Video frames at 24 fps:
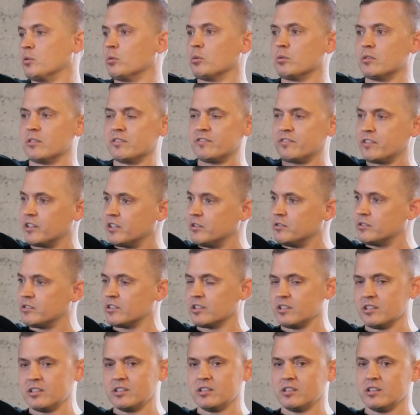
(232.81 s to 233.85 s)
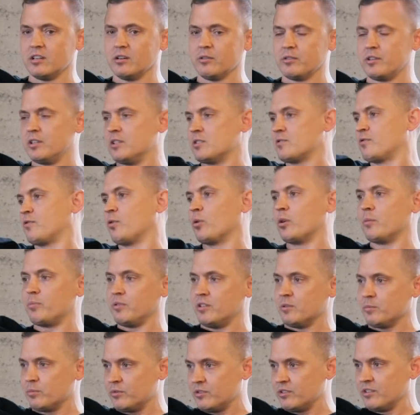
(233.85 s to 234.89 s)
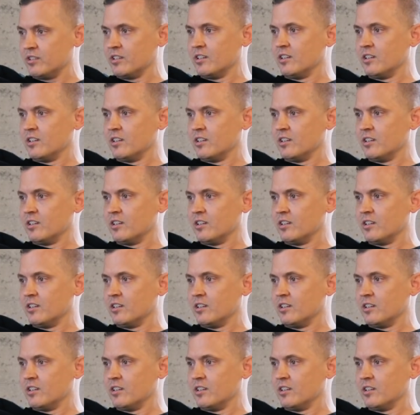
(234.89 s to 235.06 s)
We'll refer you to, you know, these 4 people.